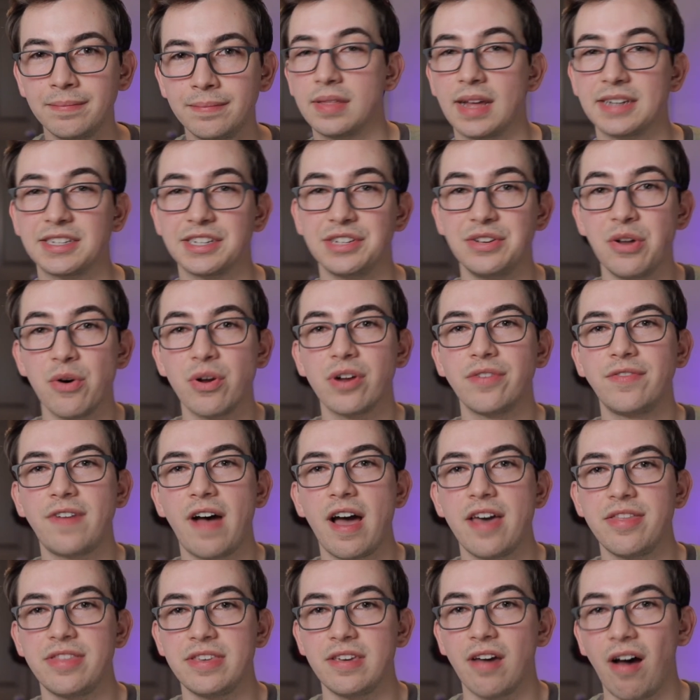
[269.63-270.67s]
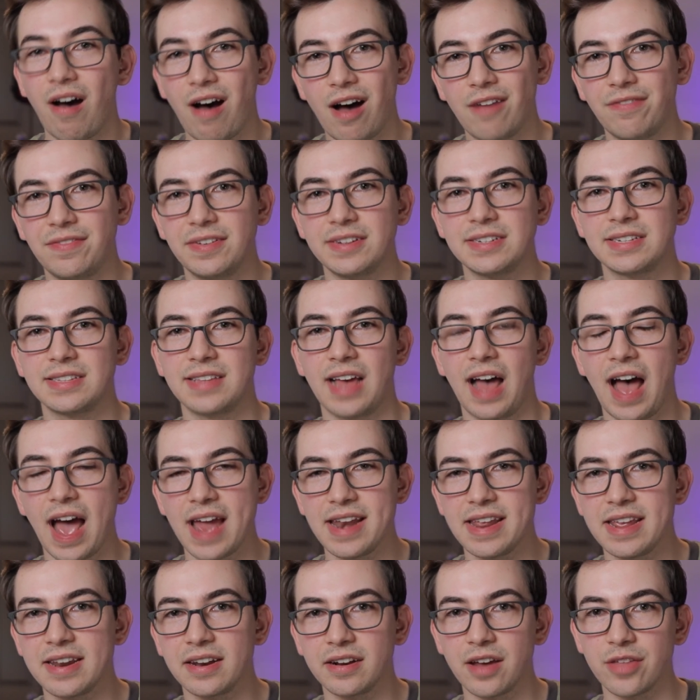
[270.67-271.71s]
that's notify the office that I
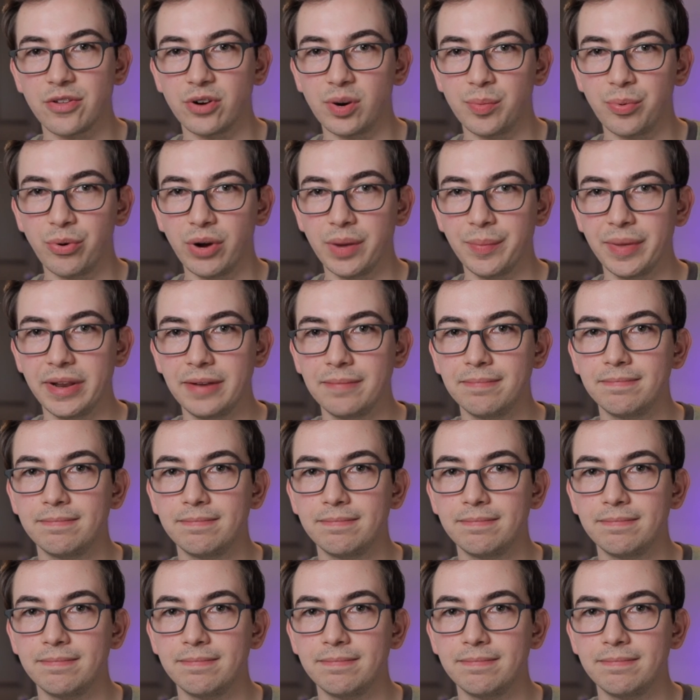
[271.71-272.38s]
need another appointment.